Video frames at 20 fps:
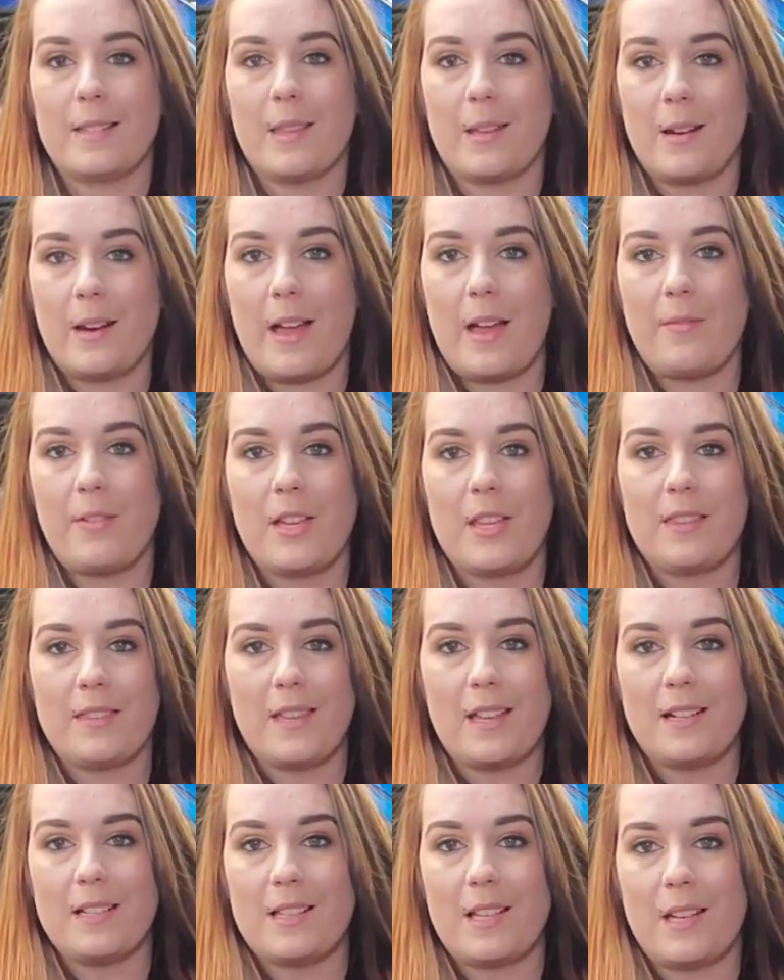so there you have it.
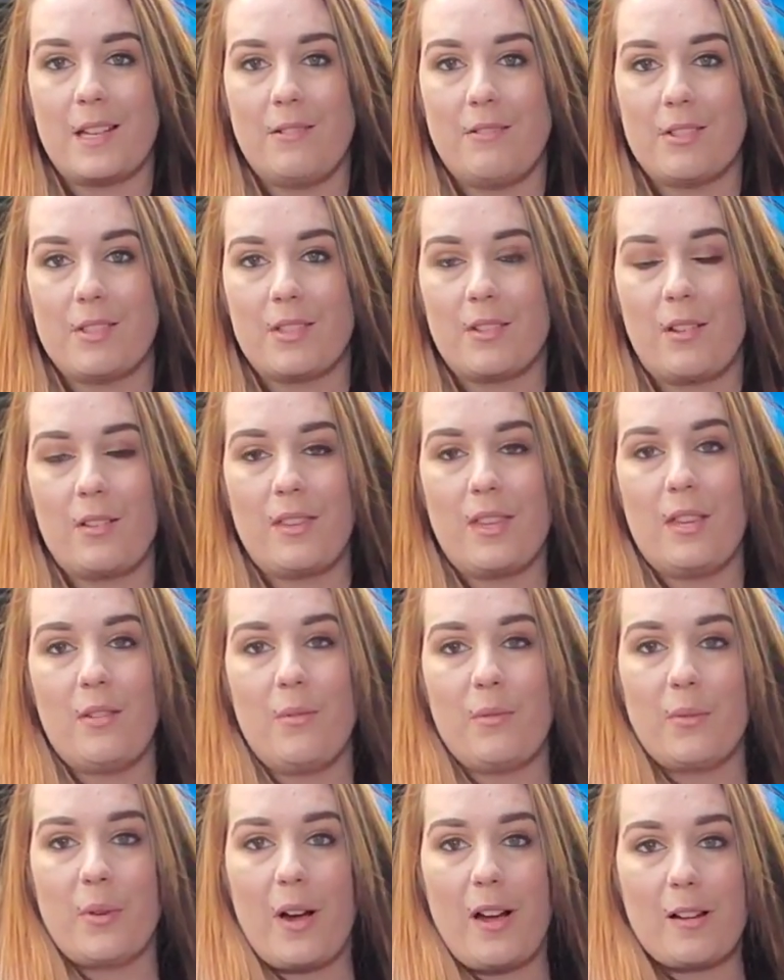That is how you install the
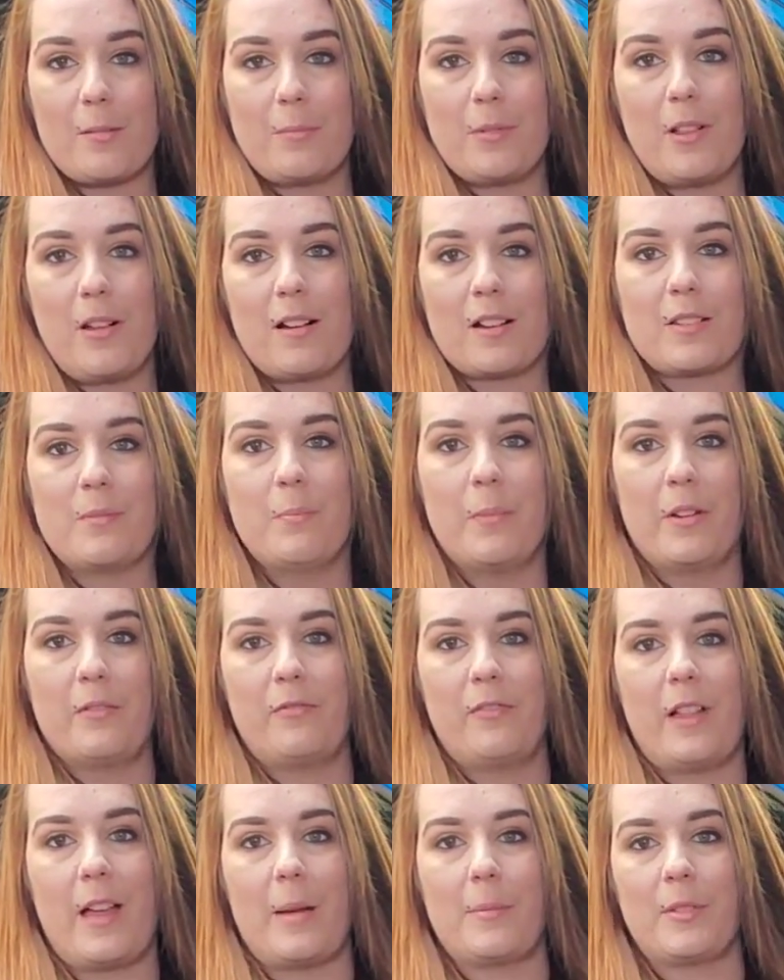RokBlokz
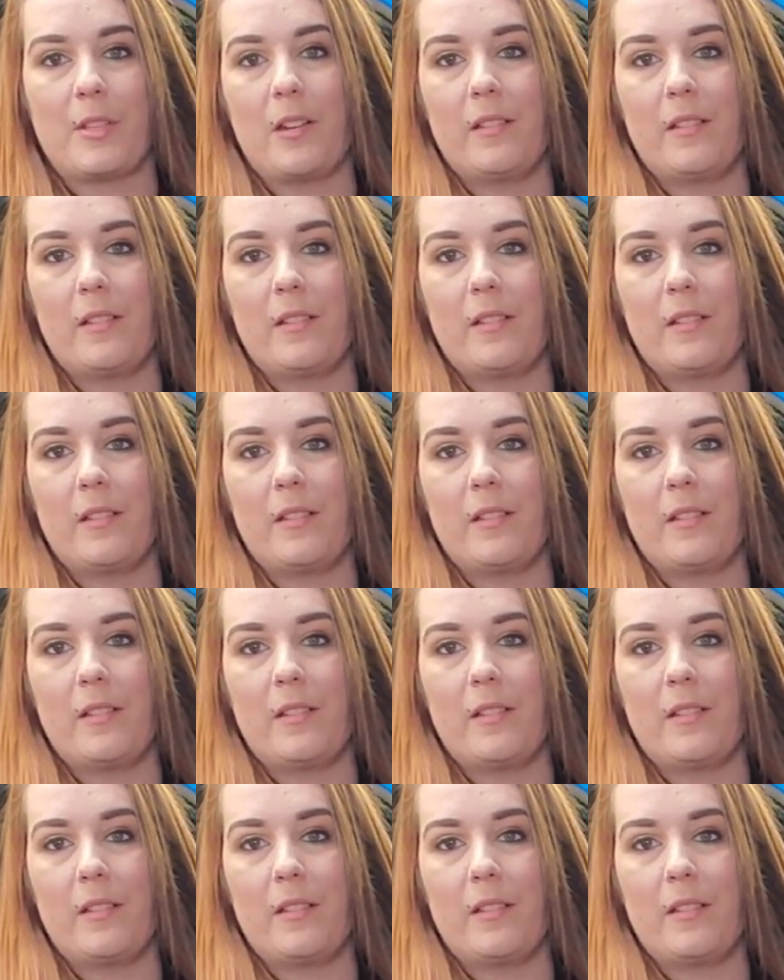Mud Flaps